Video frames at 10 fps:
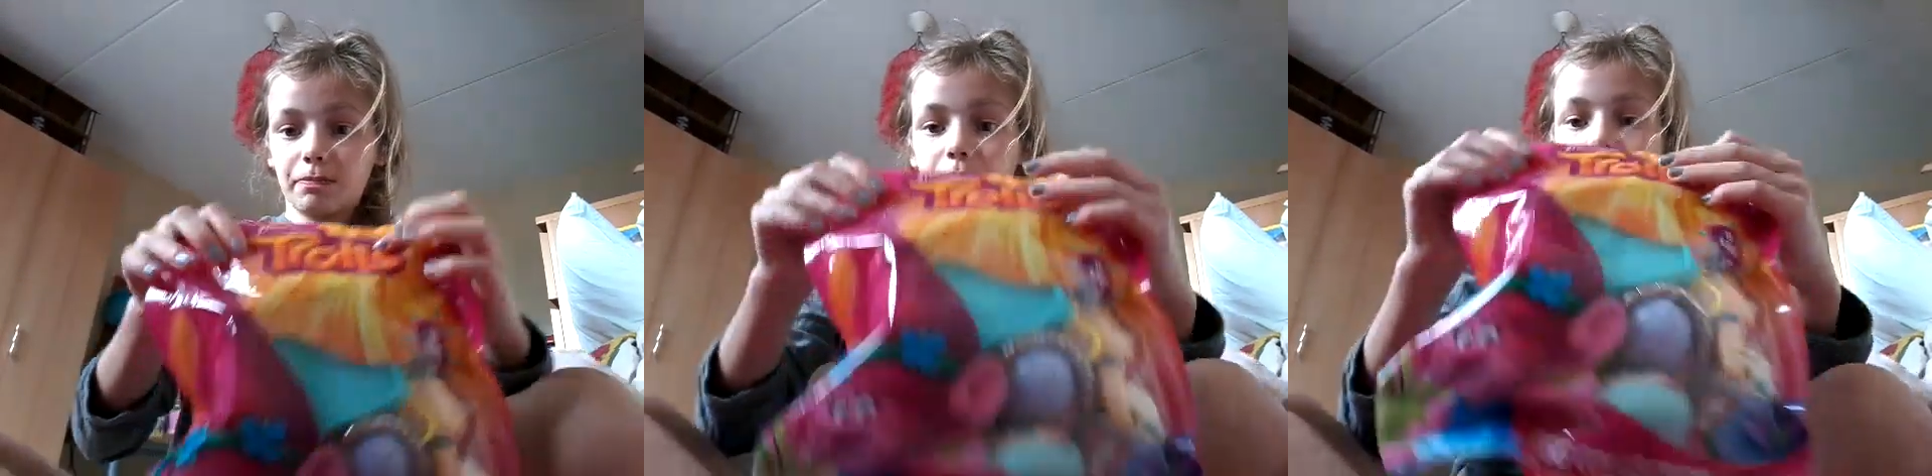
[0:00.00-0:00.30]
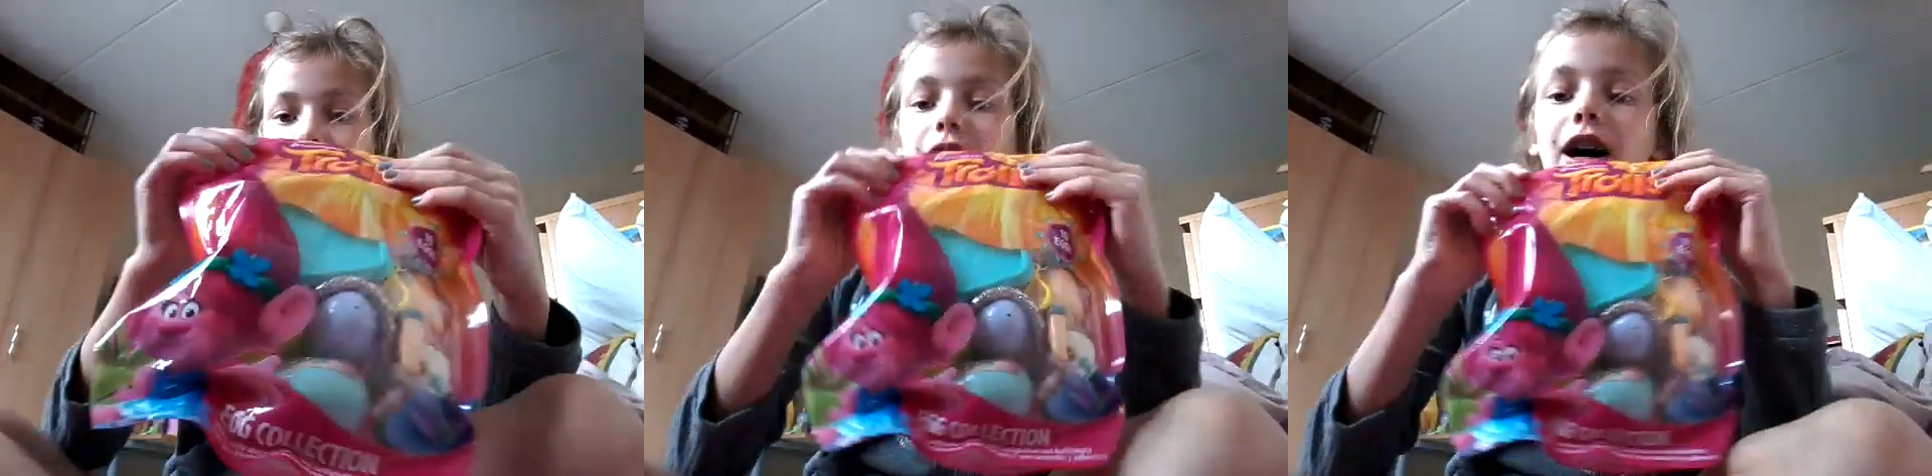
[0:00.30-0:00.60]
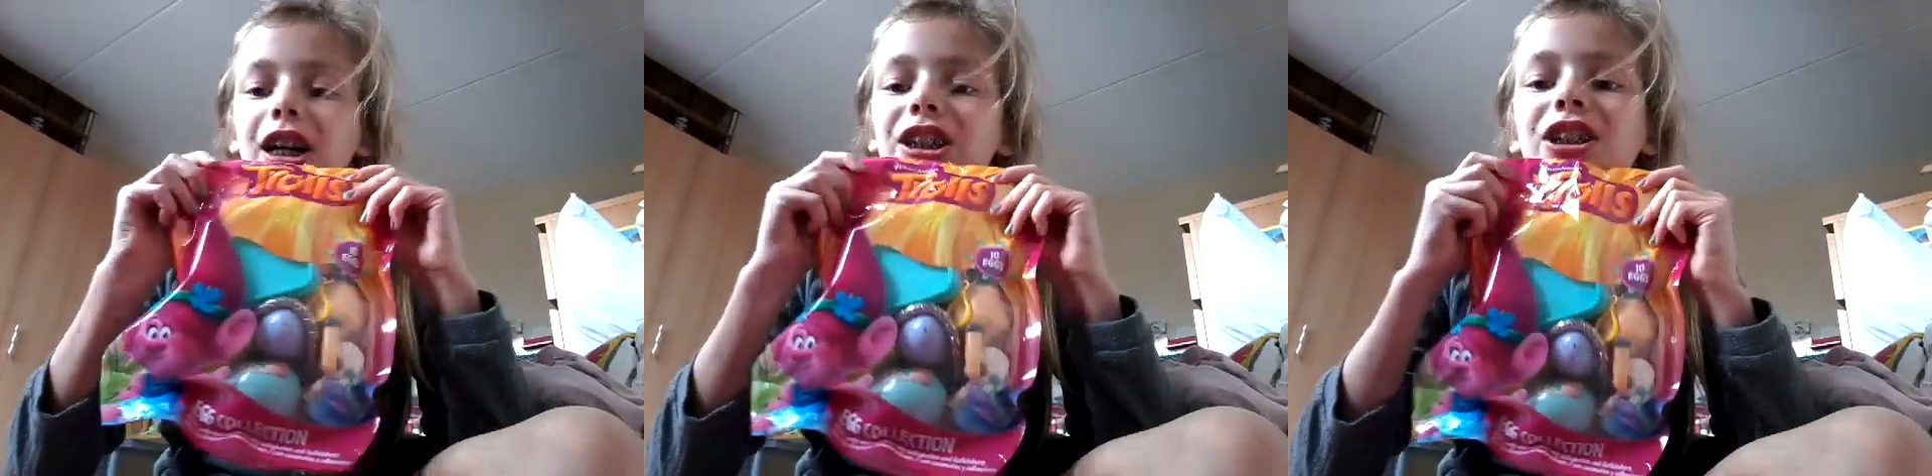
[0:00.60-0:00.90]

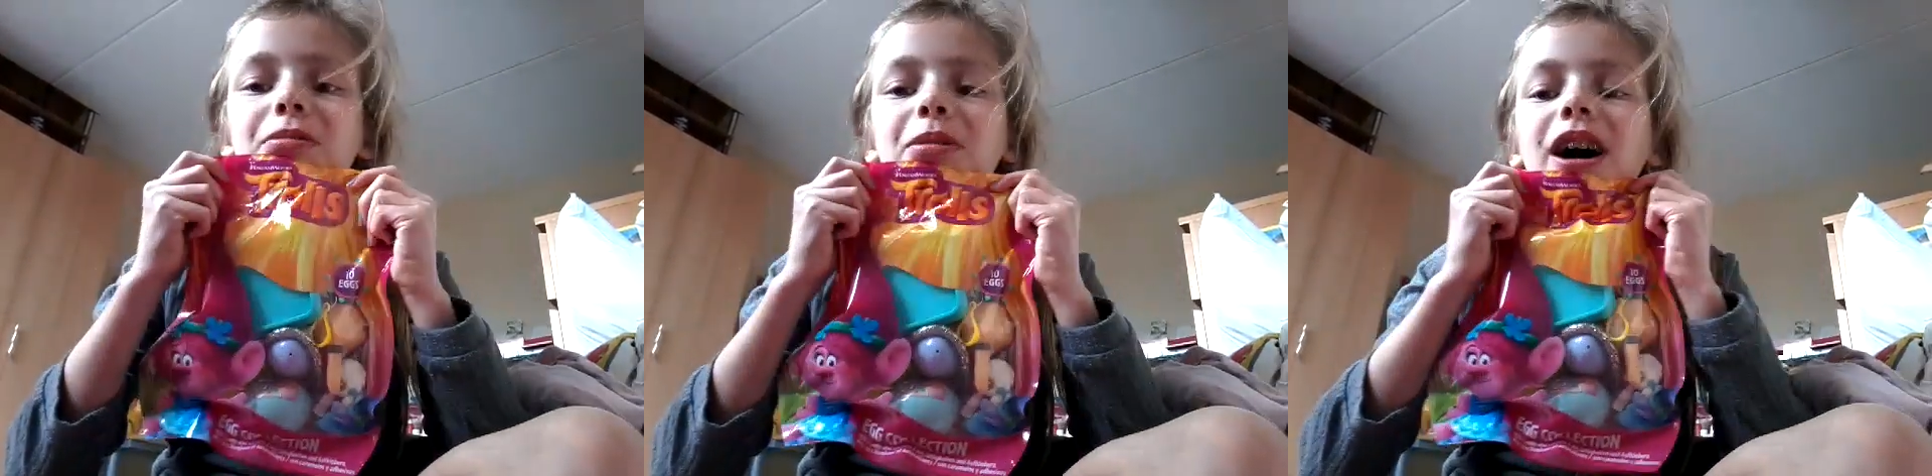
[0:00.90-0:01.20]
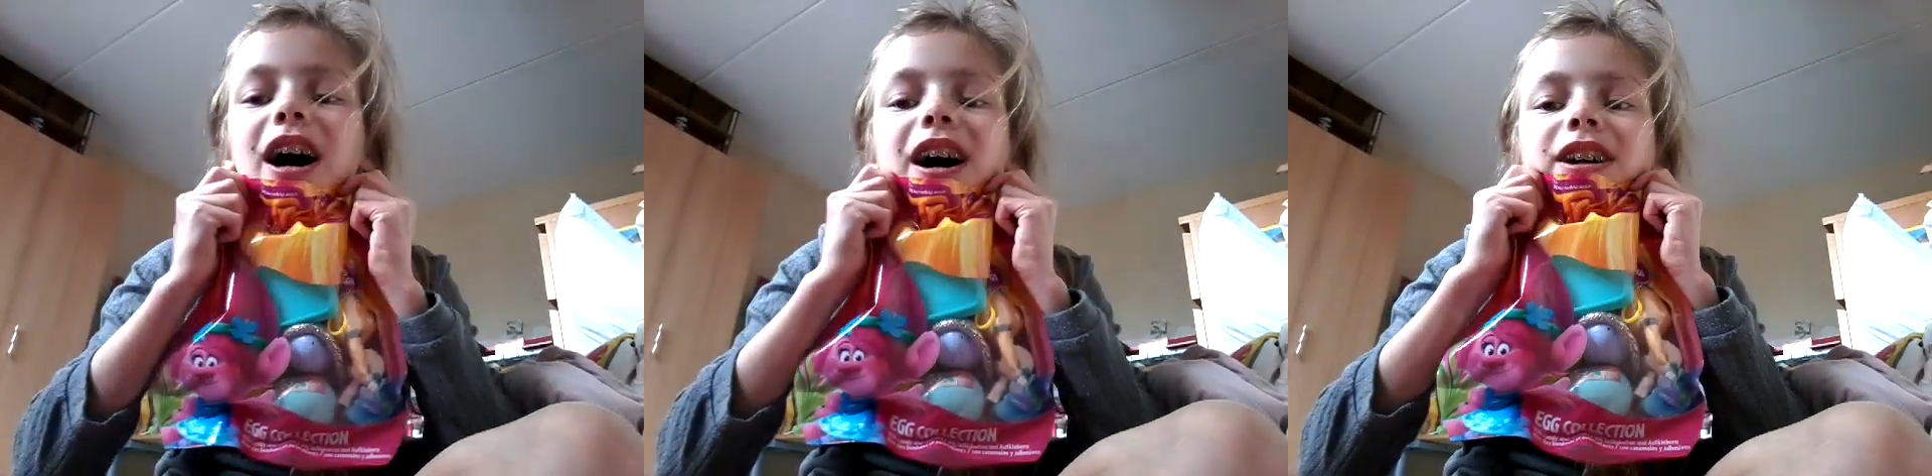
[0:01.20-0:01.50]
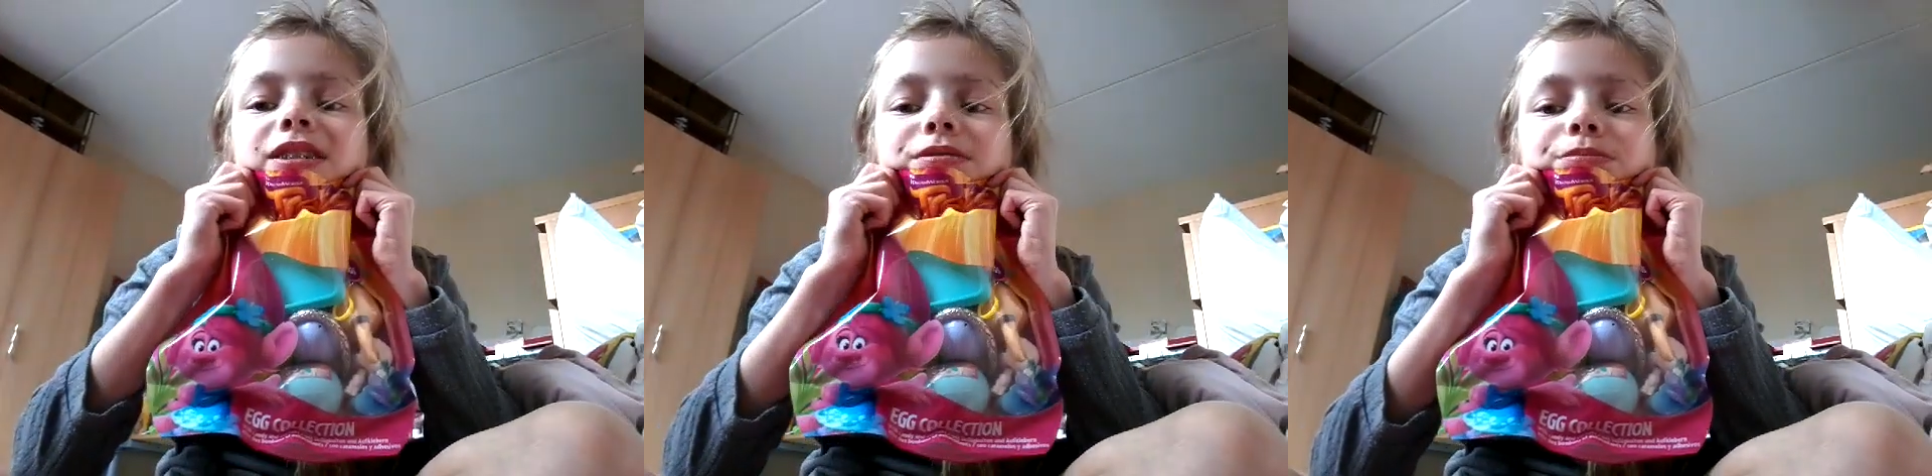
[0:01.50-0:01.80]
package,
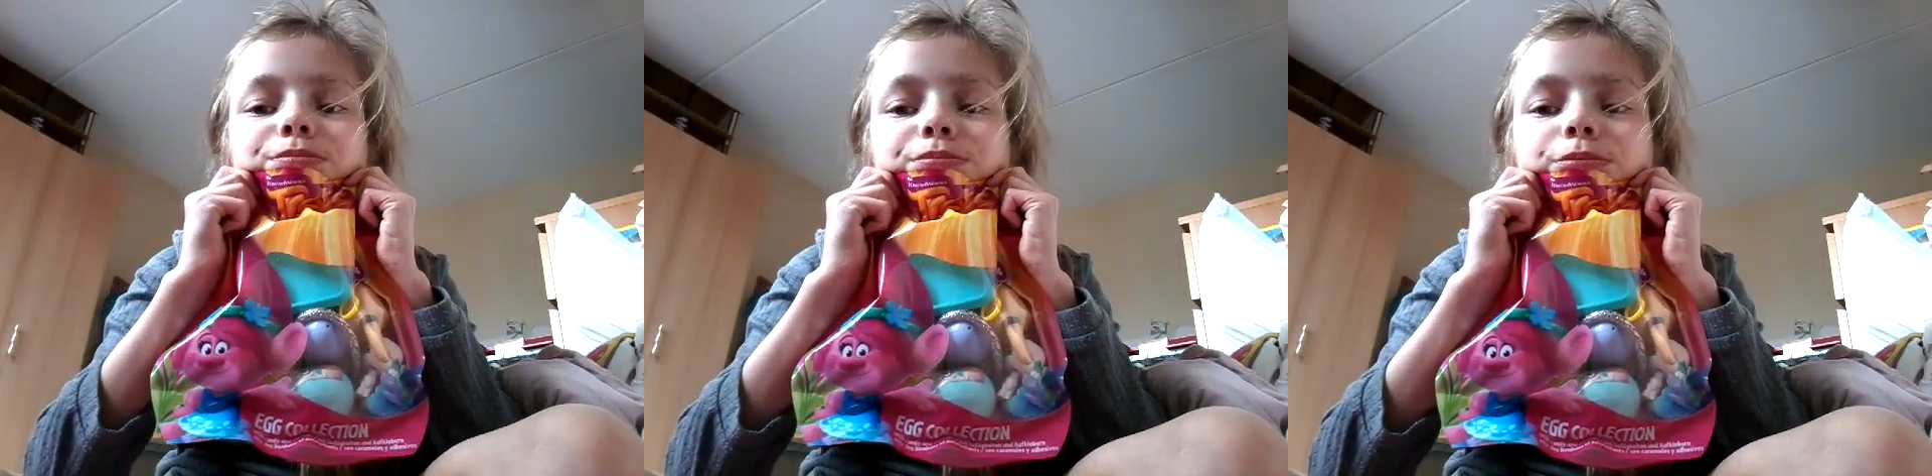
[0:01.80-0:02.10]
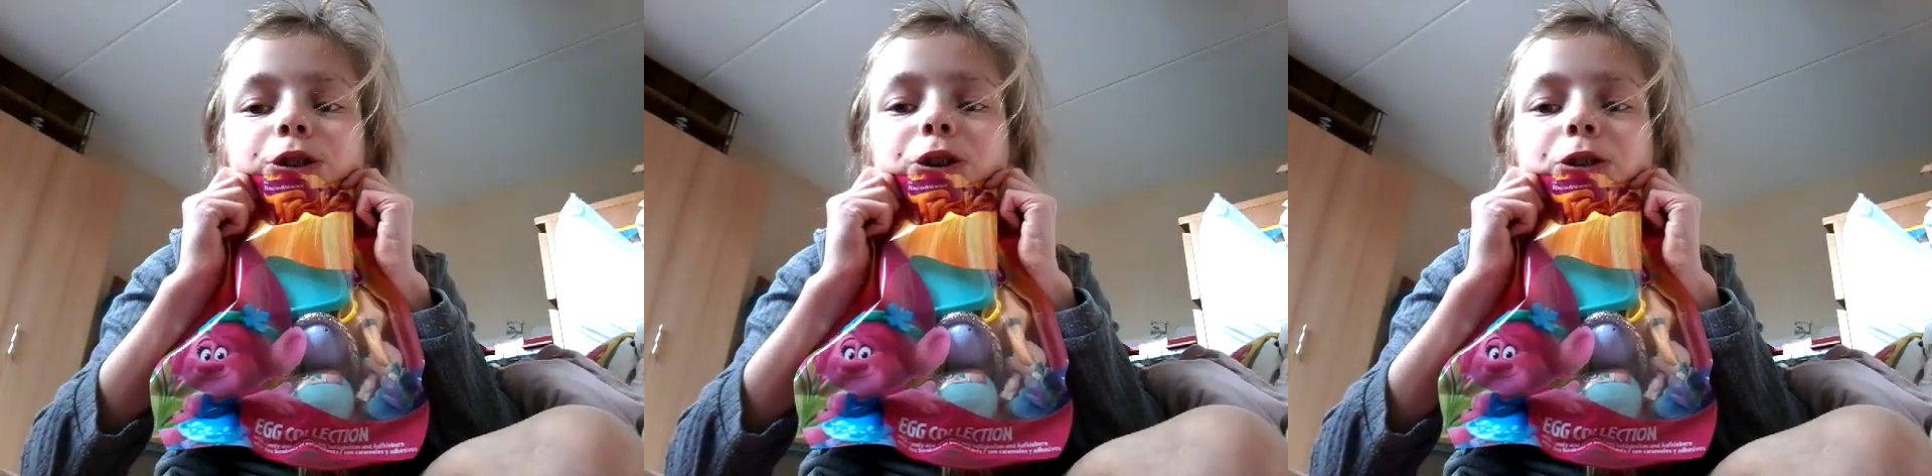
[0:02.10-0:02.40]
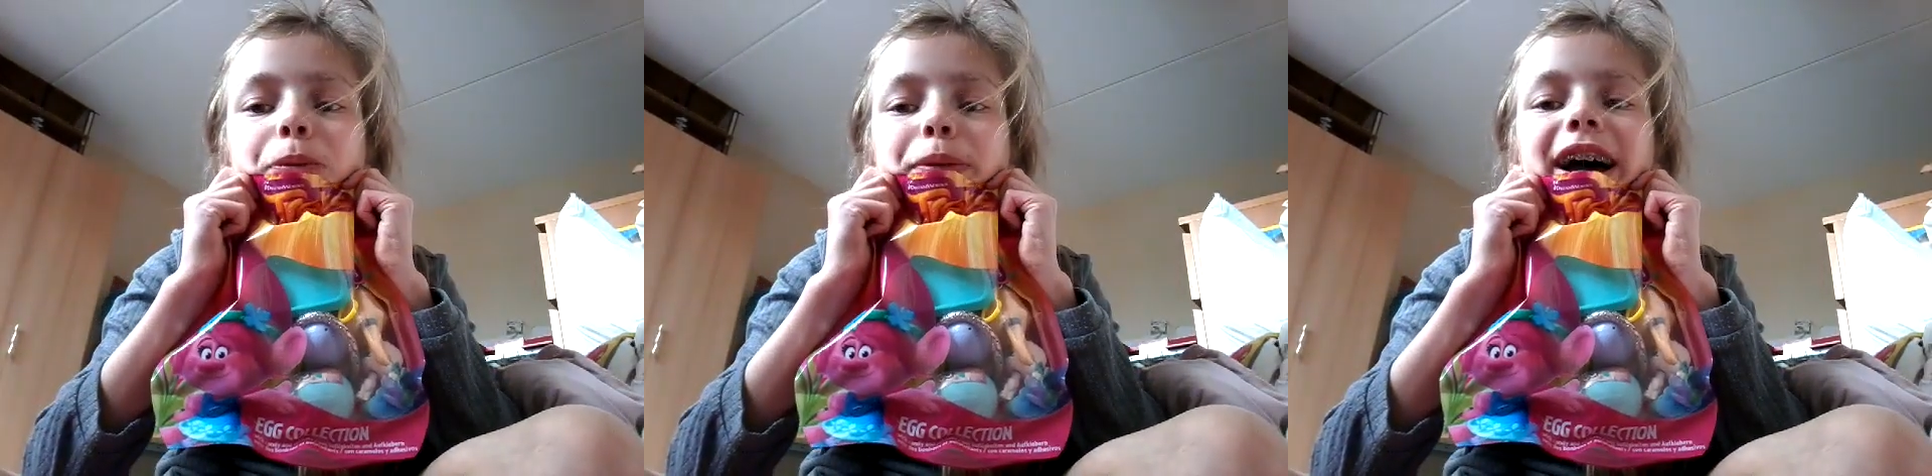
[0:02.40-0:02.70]
but
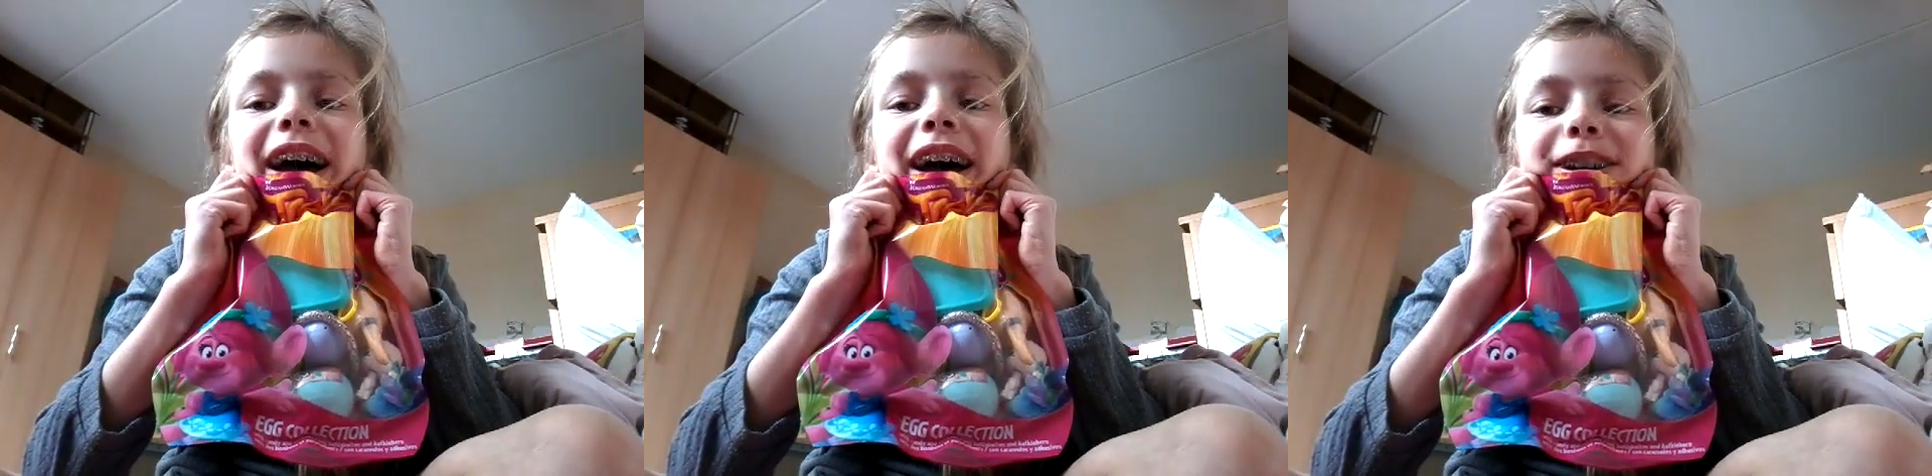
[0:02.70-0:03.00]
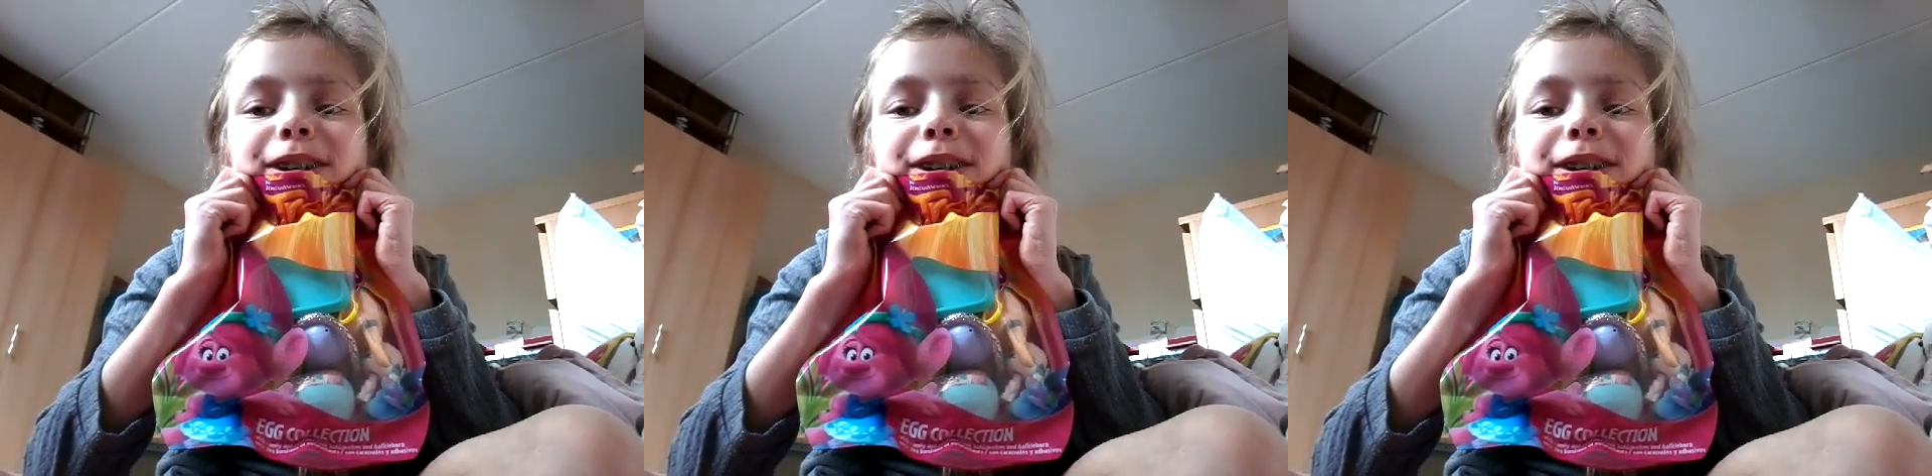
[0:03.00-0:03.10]
cool bag.